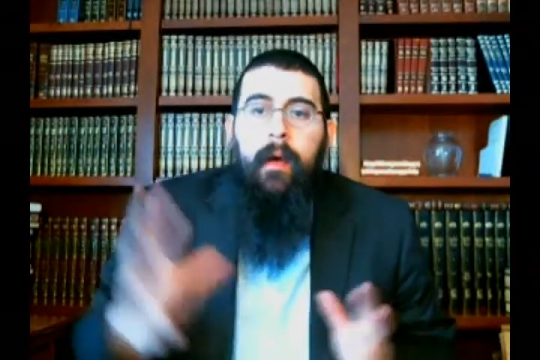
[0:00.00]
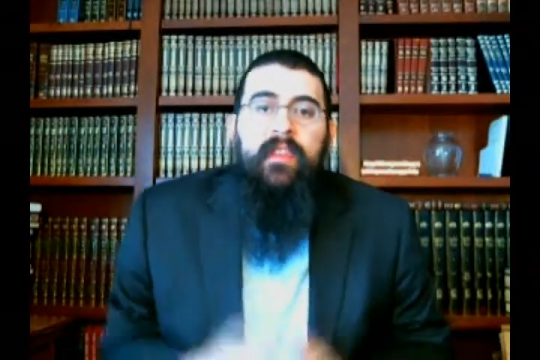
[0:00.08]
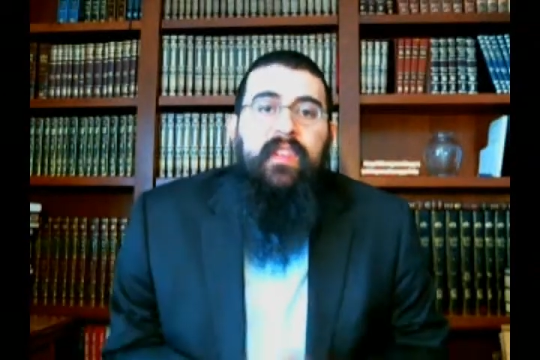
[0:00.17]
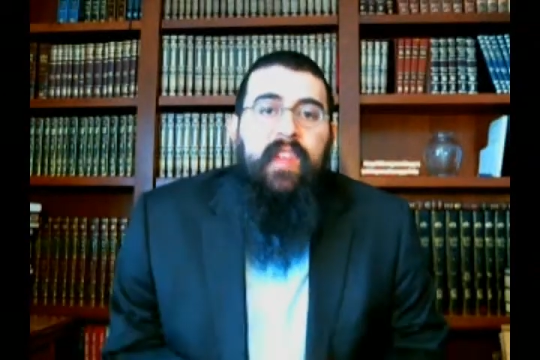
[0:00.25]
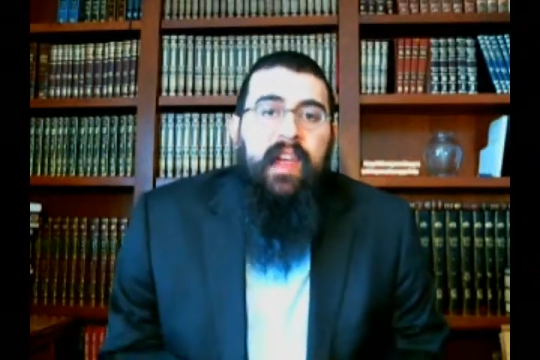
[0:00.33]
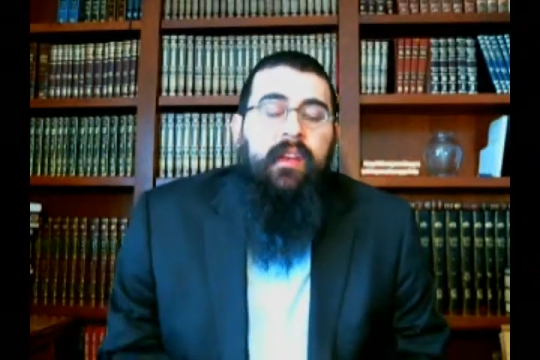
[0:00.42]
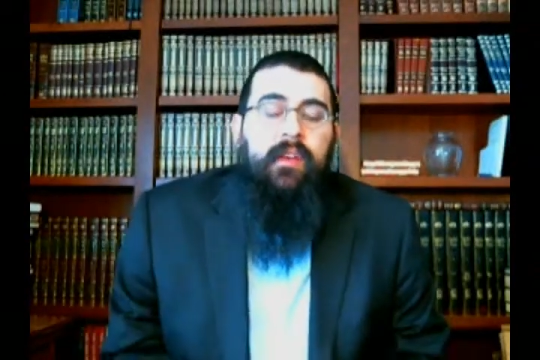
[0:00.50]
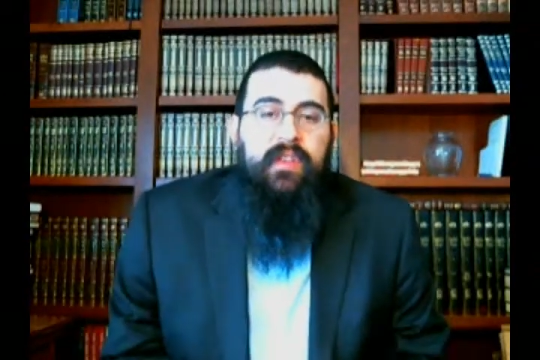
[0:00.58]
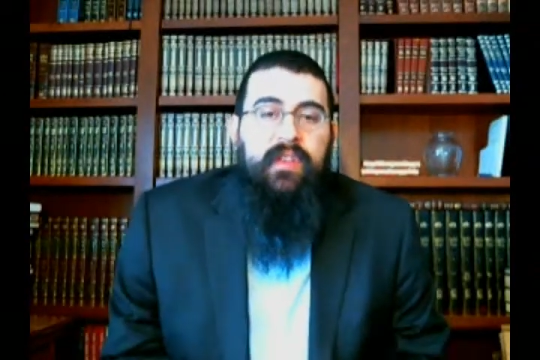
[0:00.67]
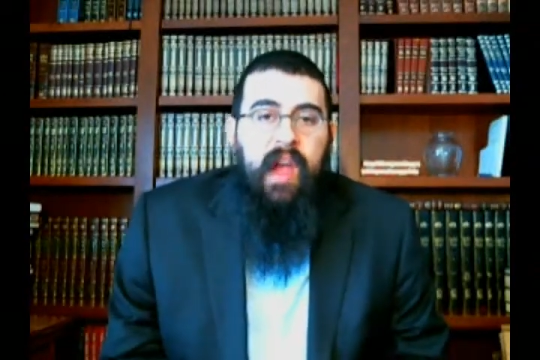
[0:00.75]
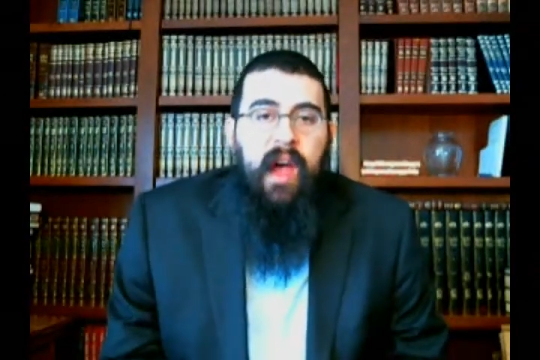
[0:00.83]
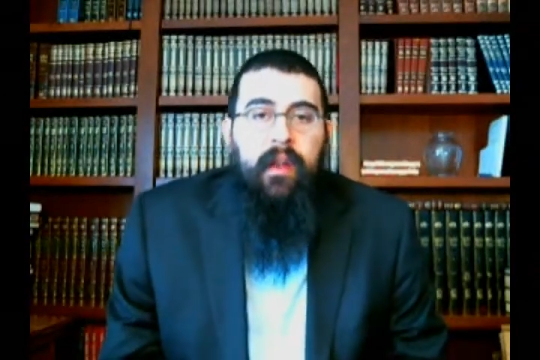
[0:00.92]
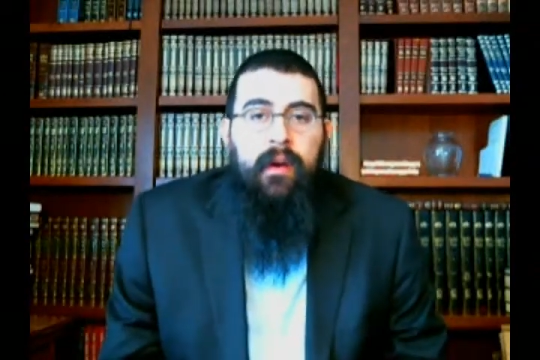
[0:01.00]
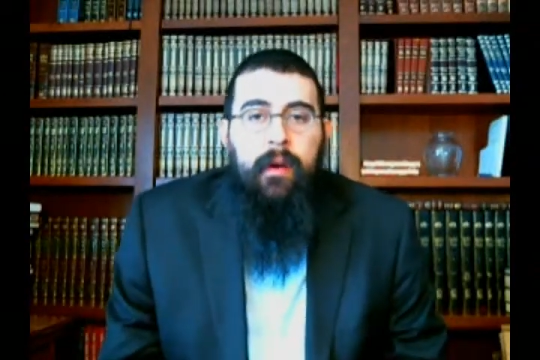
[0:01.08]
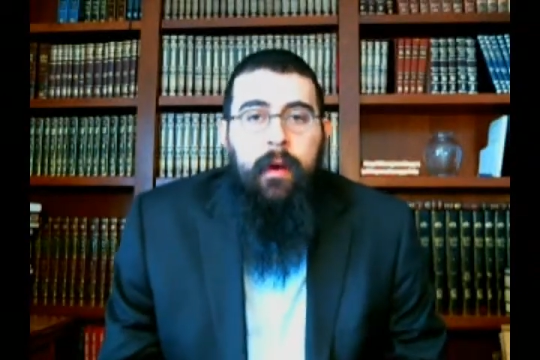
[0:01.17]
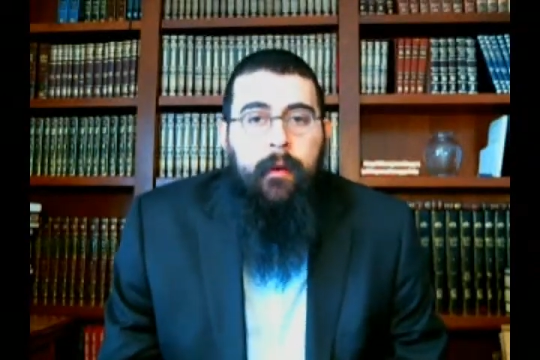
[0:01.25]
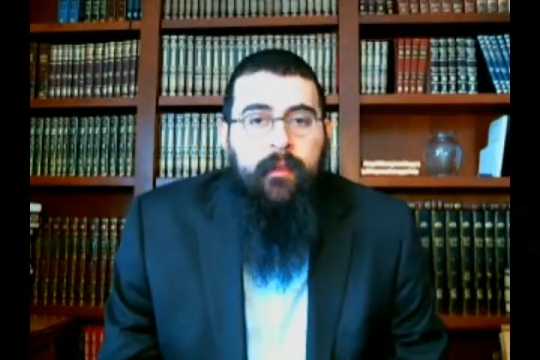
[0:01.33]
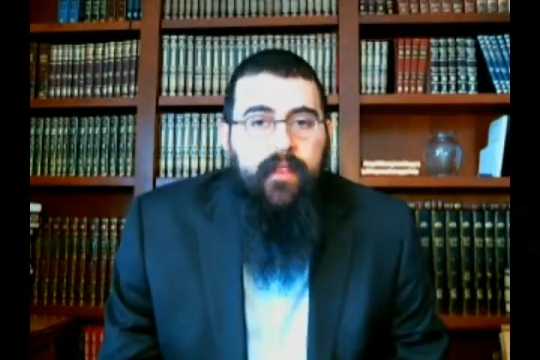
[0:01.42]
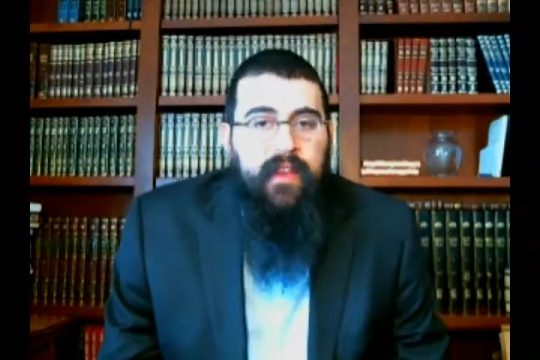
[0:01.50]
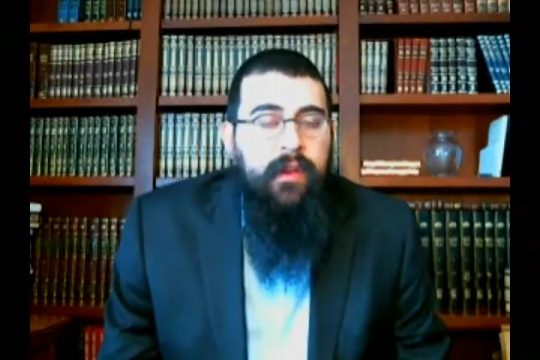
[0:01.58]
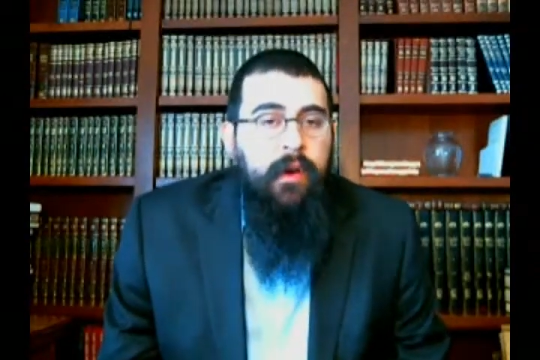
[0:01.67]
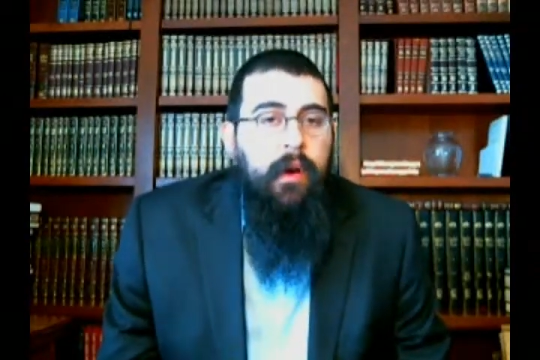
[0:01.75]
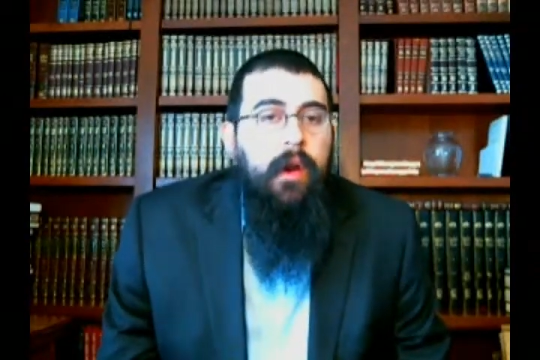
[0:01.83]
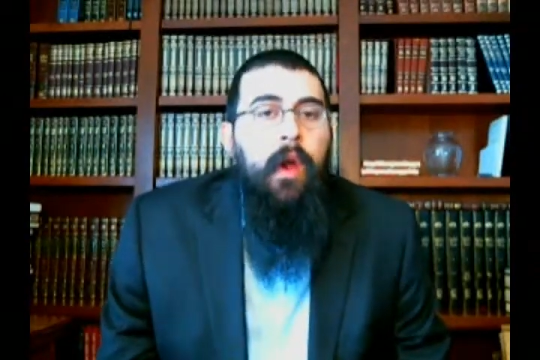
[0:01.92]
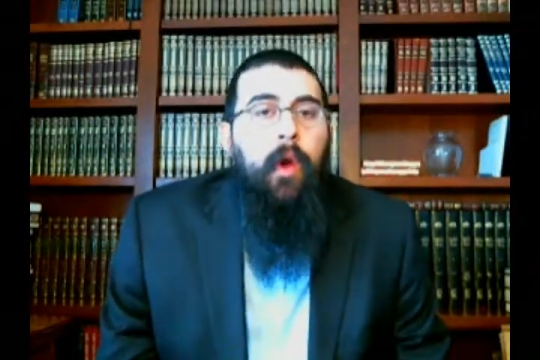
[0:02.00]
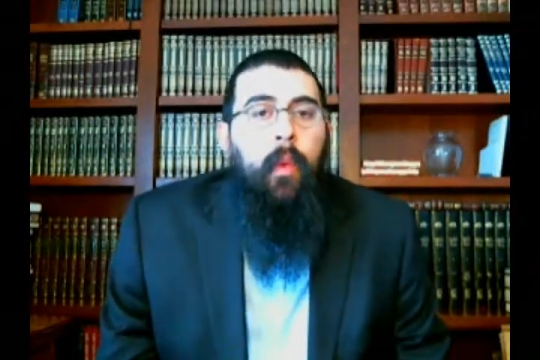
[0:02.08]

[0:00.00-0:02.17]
sage, scholar, or figure